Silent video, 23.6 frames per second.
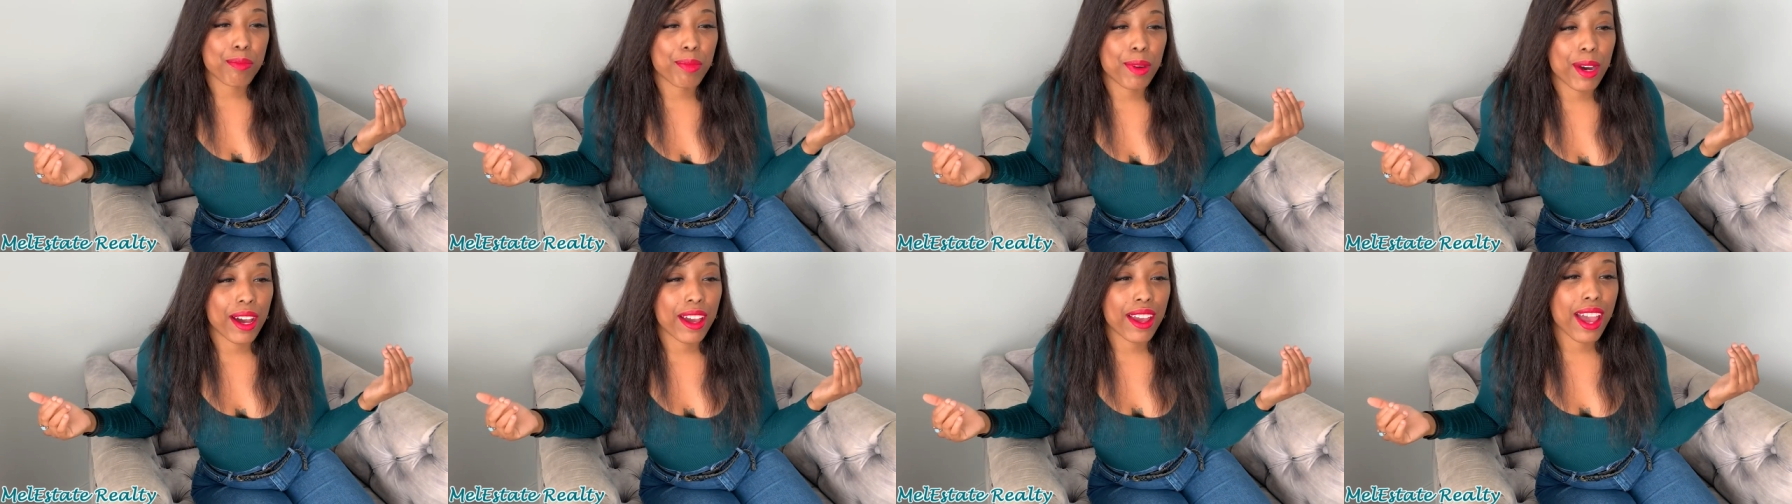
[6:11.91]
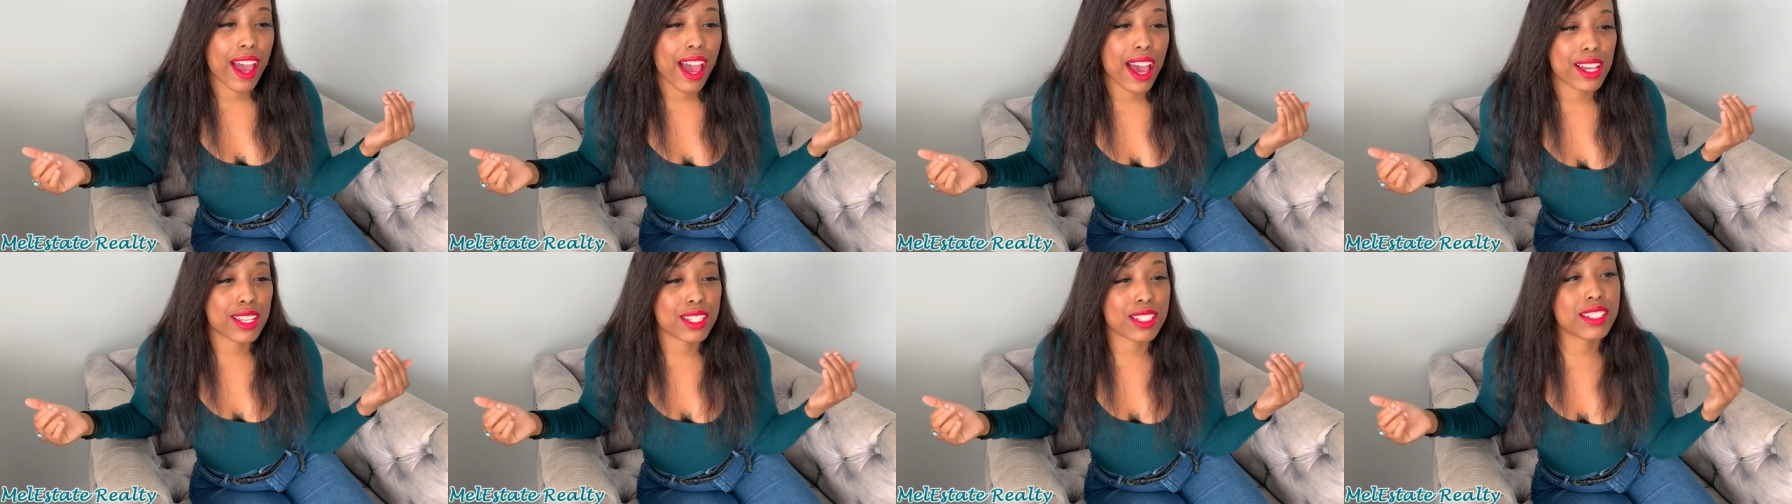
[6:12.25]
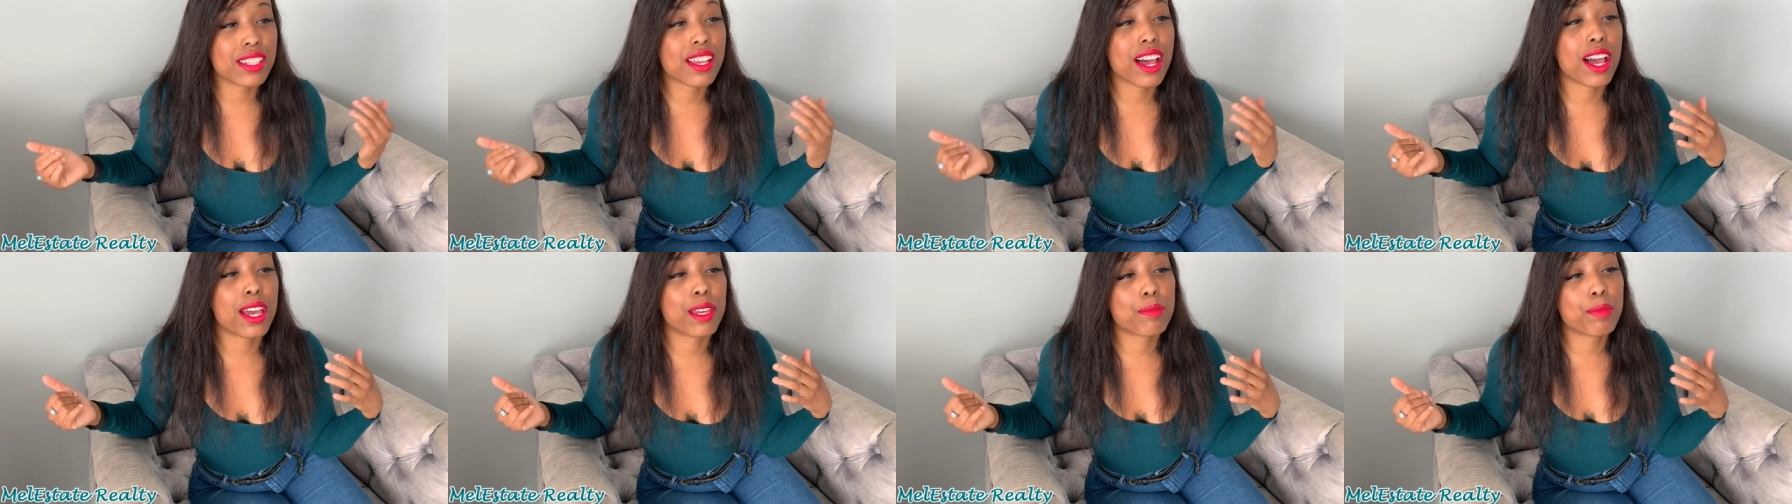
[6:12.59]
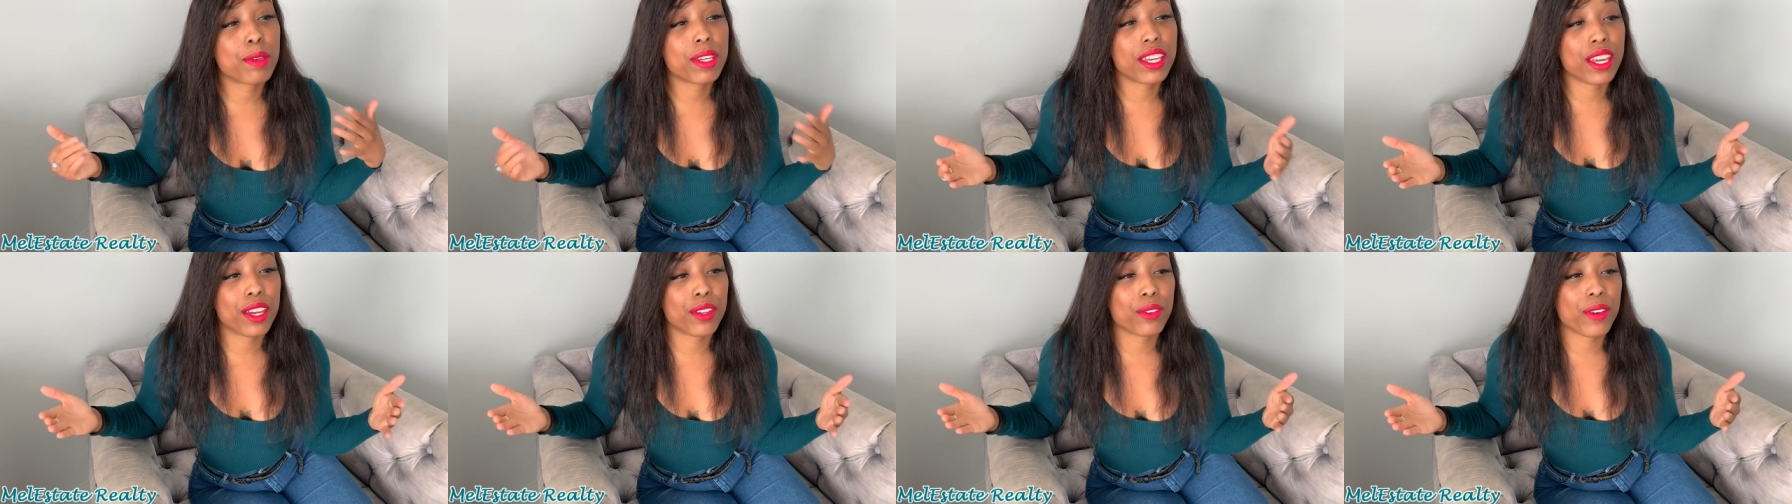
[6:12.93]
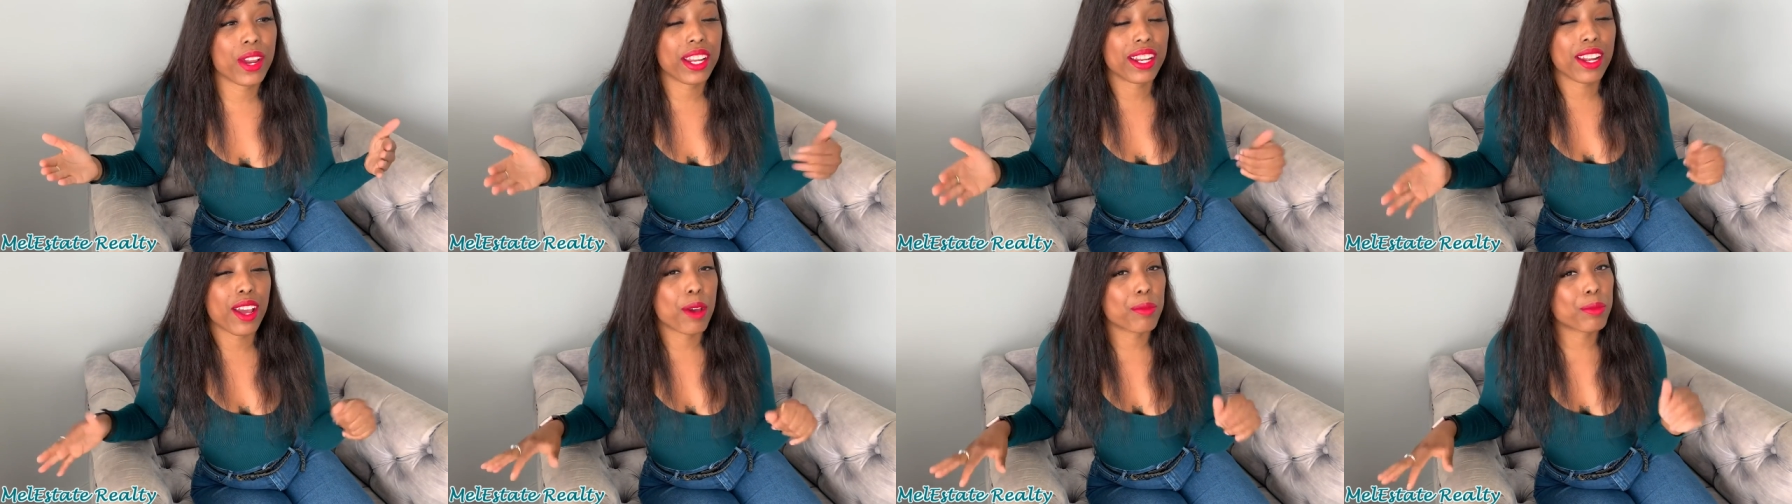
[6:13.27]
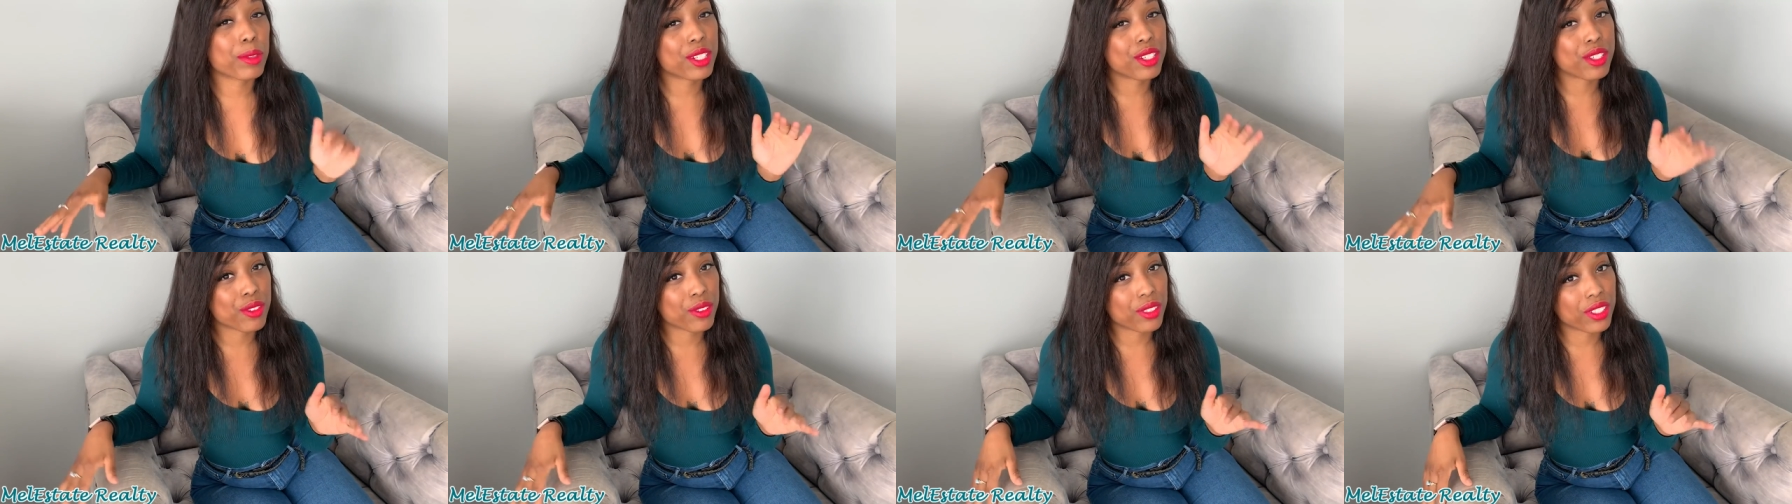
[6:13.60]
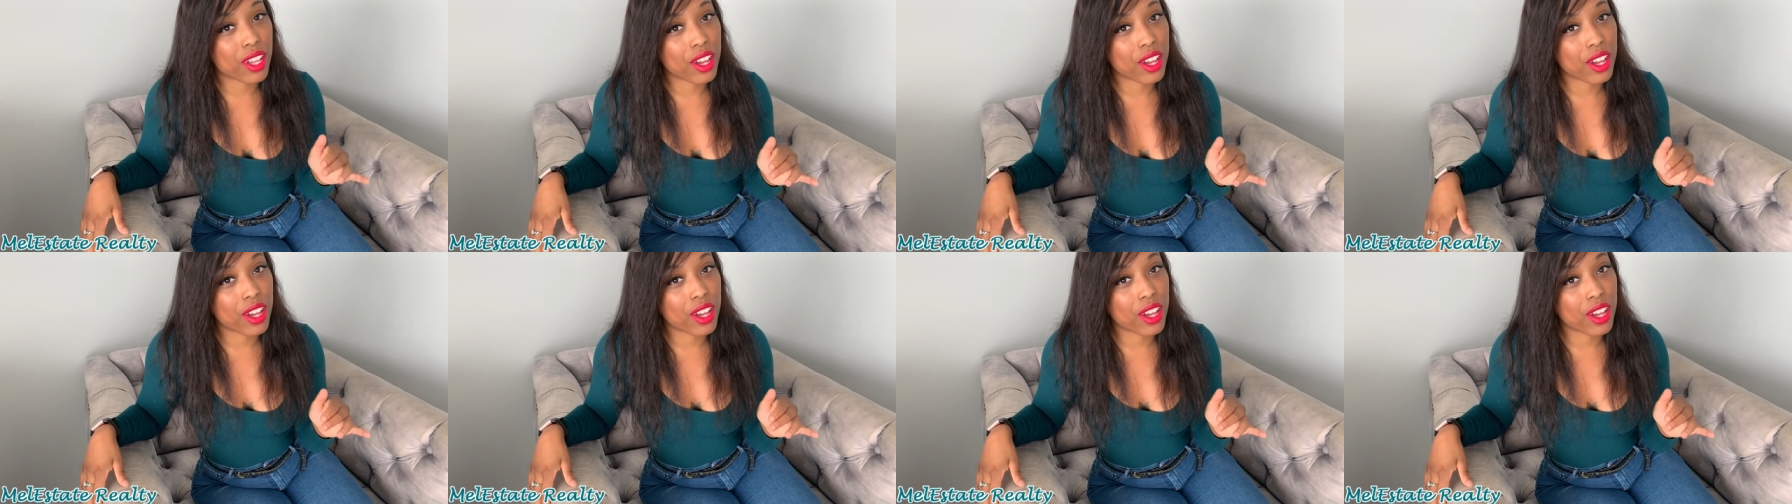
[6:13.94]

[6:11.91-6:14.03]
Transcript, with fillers: But as I begin right now, I'm going to do a